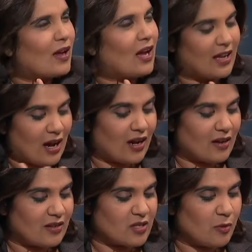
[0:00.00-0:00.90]
I, I,
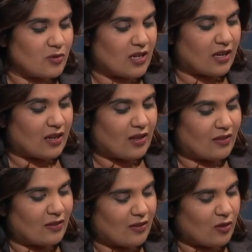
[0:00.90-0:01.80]
I suppose that
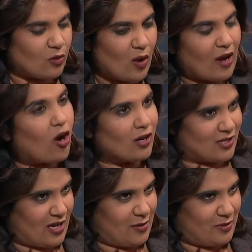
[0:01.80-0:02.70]
you had
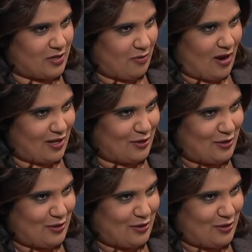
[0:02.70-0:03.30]
archetypes in mind